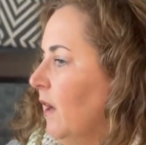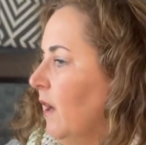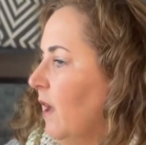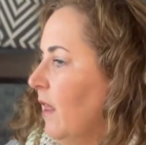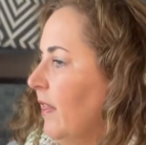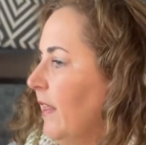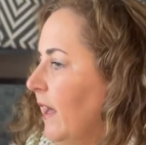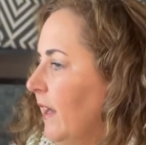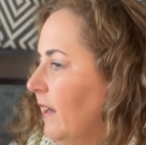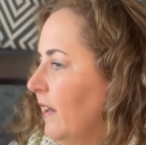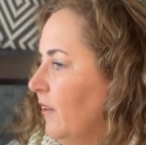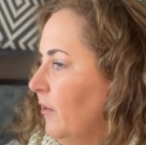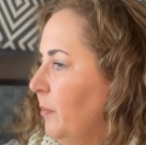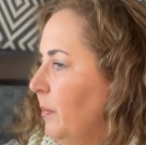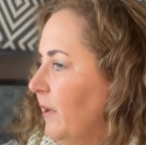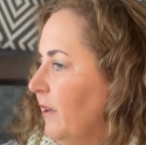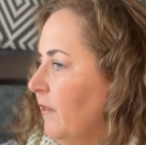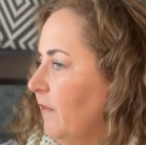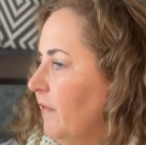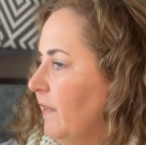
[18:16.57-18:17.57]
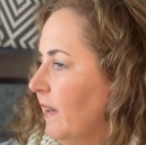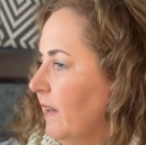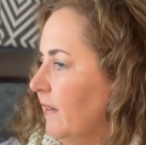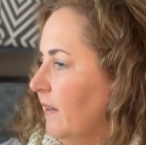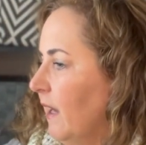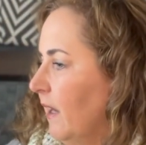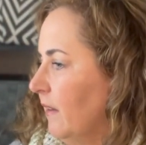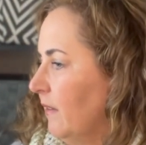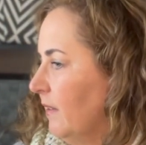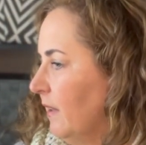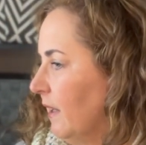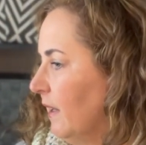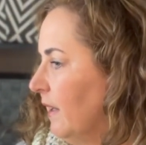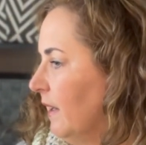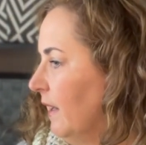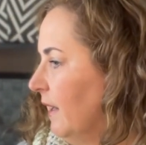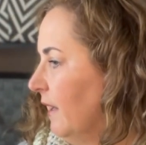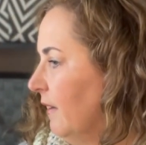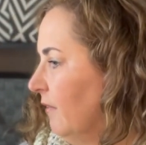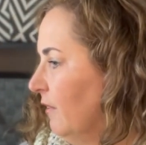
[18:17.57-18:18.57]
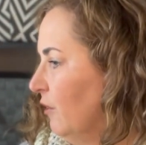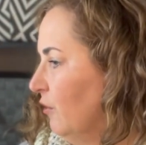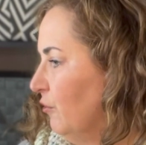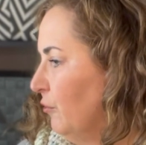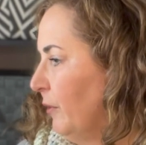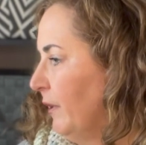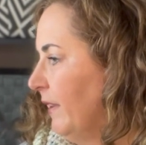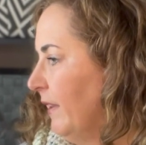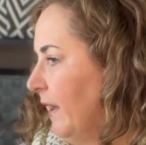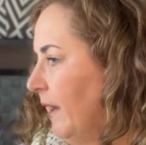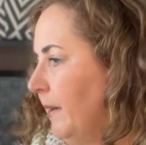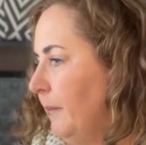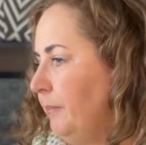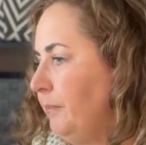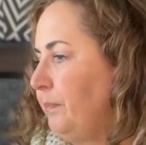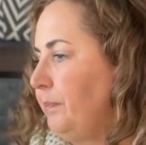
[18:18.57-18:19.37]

that has been fantastic, and I have enjoyed that.